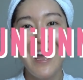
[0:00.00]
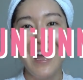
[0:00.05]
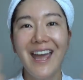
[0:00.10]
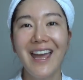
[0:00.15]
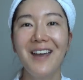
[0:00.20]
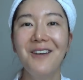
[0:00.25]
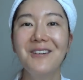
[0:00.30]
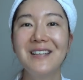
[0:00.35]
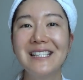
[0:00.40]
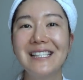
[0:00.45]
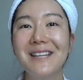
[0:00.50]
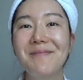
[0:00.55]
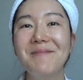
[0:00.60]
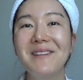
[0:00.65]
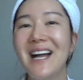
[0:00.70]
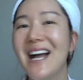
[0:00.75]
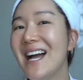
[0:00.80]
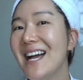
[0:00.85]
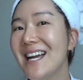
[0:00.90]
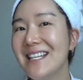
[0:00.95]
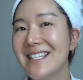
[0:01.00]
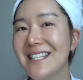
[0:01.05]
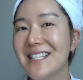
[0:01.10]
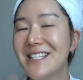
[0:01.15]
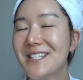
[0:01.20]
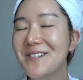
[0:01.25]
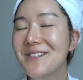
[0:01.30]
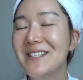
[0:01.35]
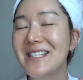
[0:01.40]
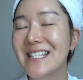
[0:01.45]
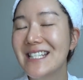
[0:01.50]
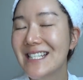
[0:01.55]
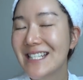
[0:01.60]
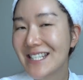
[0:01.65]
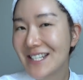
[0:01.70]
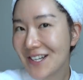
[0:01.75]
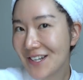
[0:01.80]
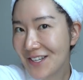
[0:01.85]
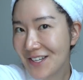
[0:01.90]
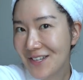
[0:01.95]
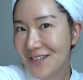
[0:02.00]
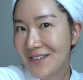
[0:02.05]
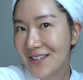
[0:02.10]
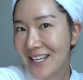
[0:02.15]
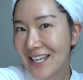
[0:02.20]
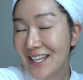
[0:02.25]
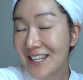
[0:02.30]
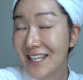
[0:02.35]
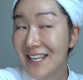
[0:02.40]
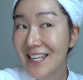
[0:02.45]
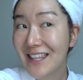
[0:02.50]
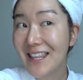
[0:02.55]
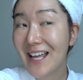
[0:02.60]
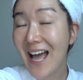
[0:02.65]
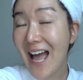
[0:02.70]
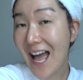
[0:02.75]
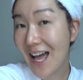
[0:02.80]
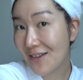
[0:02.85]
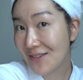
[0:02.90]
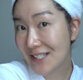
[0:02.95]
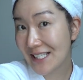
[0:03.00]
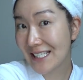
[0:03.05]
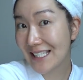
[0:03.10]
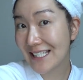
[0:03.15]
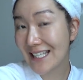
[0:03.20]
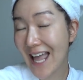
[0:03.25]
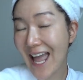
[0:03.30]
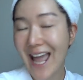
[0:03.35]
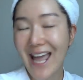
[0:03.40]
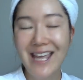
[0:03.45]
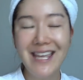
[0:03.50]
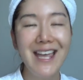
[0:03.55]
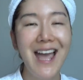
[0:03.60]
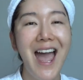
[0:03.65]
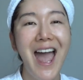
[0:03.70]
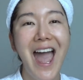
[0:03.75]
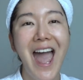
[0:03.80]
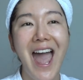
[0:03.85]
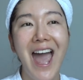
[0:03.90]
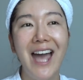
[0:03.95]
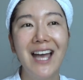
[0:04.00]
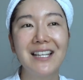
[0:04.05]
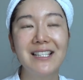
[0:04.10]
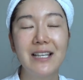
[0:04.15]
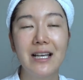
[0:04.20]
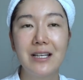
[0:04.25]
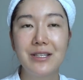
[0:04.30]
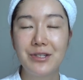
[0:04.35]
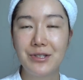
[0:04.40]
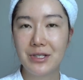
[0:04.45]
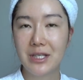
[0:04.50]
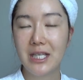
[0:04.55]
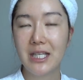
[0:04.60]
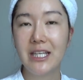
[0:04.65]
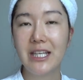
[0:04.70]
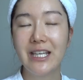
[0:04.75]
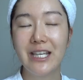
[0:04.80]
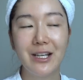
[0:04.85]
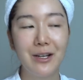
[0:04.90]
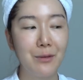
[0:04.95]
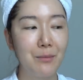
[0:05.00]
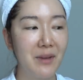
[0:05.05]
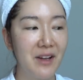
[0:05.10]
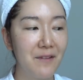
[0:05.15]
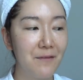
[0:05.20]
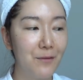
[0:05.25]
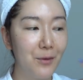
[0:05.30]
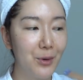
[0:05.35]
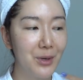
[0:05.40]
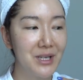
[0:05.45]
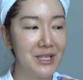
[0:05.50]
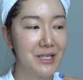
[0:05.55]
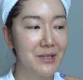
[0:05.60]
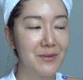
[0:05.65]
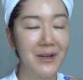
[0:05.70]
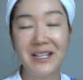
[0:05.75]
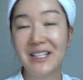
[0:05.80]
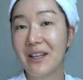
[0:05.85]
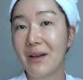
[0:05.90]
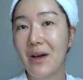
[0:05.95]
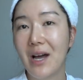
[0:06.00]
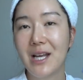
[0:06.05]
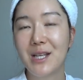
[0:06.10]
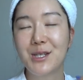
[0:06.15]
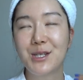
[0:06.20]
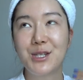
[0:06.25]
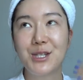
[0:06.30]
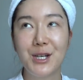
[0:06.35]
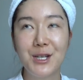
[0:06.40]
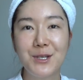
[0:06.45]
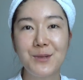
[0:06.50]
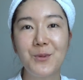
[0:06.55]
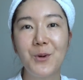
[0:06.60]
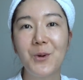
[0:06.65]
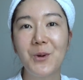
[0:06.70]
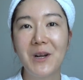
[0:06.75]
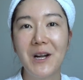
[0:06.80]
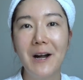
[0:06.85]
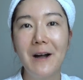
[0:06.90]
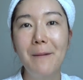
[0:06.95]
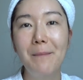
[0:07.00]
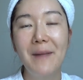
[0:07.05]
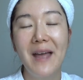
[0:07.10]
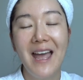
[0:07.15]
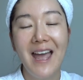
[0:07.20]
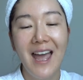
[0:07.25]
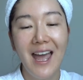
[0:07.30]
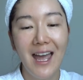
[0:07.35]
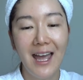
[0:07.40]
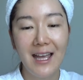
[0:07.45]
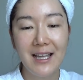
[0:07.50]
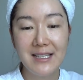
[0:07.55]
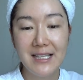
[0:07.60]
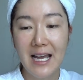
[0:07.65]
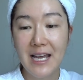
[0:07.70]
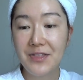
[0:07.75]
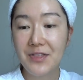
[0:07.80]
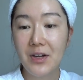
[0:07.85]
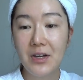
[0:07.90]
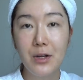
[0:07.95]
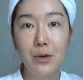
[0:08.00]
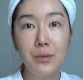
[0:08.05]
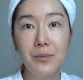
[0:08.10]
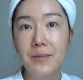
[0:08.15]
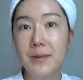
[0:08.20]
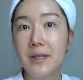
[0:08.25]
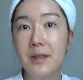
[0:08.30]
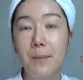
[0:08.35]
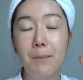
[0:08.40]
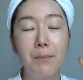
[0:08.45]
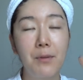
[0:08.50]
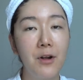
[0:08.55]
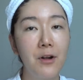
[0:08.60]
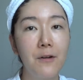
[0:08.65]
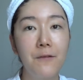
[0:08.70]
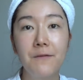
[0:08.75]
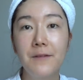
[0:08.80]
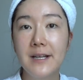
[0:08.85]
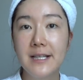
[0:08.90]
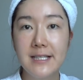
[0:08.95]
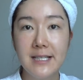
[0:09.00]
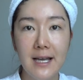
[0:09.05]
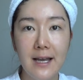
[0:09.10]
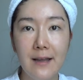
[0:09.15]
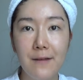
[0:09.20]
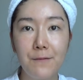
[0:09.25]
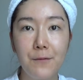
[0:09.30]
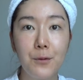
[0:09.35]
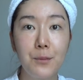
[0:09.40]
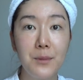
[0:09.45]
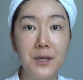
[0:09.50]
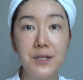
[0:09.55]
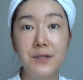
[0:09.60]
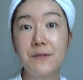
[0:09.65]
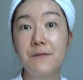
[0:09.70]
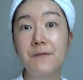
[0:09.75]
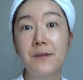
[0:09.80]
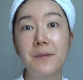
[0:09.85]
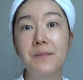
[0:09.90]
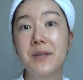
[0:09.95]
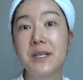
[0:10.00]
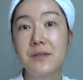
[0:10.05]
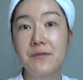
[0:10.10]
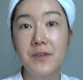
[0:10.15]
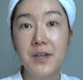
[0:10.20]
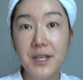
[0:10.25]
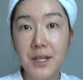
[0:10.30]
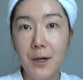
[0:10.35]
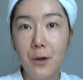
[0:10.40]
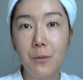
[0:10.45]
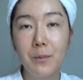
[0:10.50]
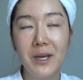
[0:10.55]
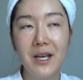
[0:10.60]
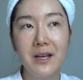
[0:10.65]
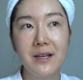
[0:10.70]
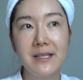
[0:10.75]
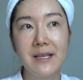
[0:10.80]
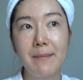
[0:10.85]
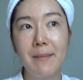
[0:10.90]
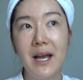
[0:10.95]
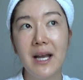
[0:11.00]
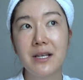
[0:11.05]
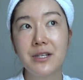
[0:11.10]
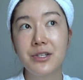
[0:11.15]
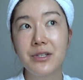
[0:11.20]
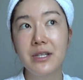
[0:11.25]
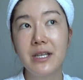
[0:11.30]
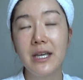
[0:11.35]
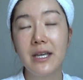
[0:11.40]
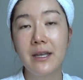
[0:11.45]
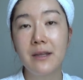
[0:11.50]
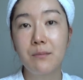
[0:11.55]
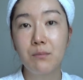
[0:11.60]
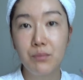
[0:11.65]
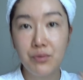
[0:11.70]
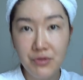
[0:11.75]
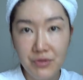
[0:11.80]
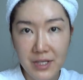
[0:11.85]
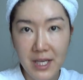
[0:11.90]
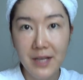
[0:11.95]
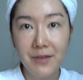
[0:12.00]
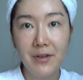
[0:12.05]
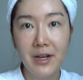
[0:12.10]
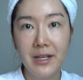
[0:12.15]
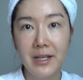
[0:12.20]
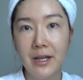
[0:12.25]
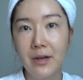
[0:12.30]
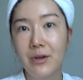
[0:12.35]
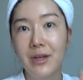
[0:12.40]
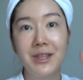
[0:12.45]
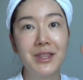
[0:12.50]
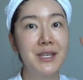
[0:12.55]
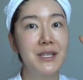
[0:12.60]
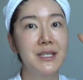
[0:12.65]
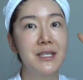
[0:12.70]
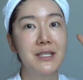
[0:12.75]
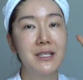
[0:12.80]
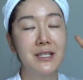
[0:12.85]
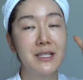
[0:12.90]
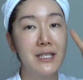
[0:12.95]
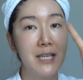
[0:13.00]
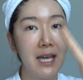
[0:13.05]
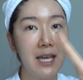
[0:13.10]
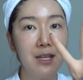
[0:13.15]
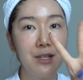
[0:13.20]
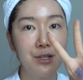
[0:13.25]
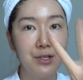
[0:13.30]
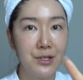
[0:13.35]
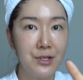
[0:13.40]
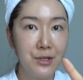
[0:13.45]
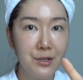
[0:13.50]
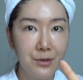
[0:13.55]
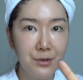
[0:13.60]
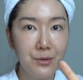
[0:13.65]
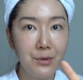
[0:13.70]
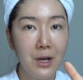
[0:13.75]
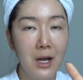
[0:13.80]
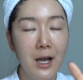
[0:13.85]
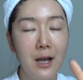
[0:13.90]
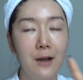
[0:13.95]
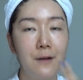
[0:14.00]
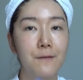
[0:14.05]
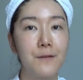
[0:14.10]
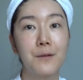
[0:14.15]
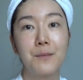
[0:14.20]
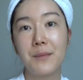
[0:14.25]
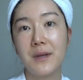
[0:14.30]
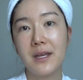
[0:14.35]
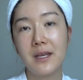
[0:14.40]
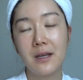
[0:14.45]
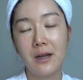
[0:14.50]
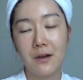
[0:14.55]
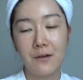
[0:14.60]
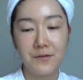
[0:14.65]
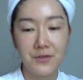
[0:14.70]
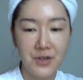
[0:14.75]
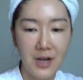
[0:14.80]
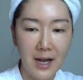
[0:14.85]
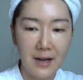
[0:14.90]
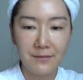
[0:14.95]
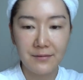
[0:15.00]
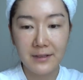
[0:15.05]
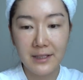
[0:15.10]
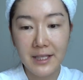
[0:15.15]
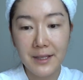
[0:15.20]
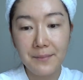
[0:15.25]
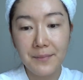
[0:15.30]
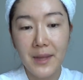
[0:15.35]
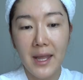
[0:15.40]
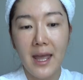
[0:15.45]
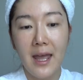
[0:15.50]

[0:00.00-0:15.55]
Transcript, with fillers: Hey, what's up guys? It's your sister EuniUnni in the house today, and as you can hear my voice right now, I just woke up and I thought it would be the perfect time for me to film this video because I'm actually in Busan right now and this is the day 2 for me of traveling,